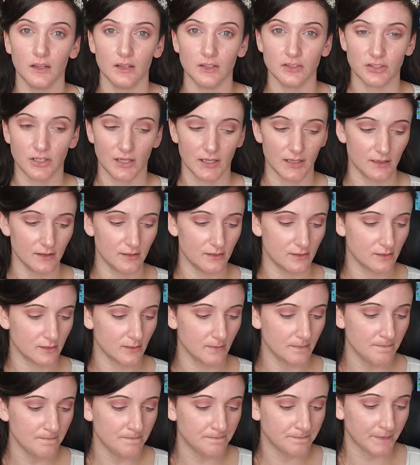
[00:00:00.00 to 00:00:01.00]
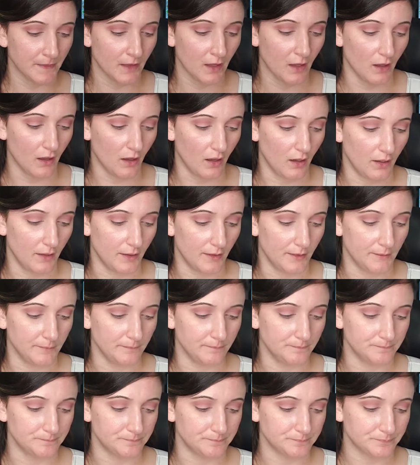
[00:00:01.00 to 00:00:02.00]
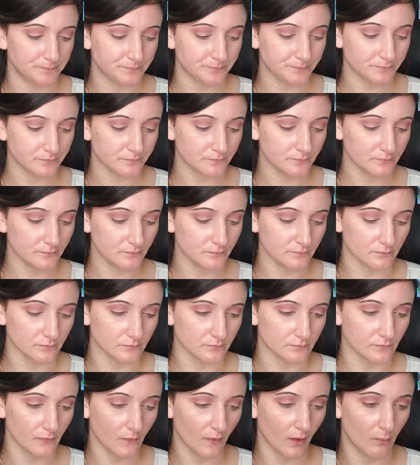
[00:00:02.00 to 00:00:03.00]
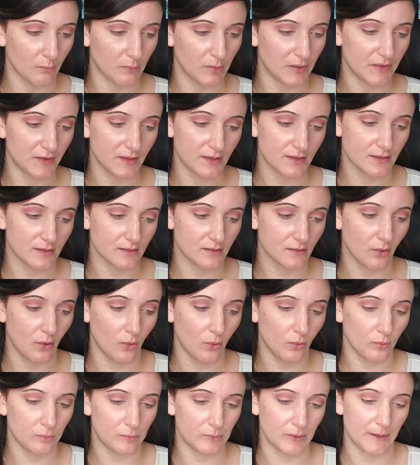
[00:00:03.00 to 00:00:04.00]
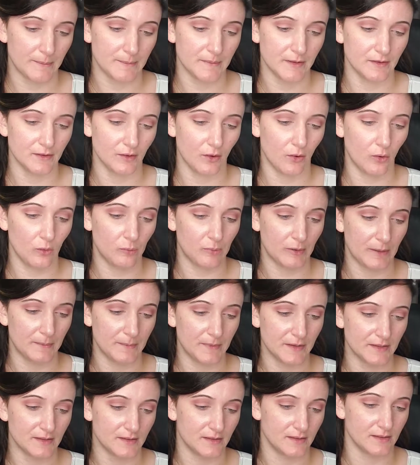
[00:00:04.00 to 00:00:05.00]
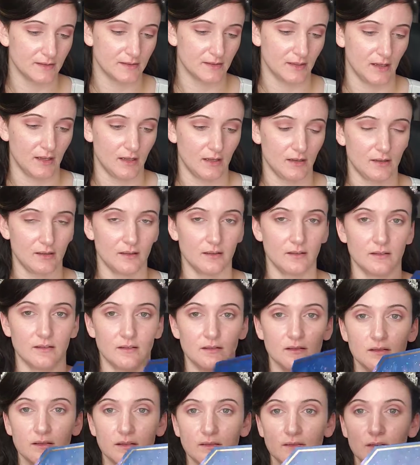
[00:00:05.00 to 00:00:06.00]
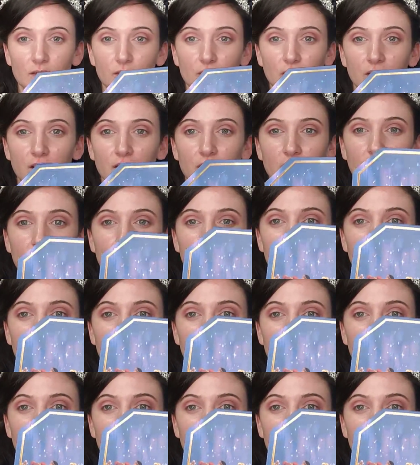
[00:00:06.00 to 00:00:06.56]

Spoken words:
shades. But this whole the whole premise is like, if you look at all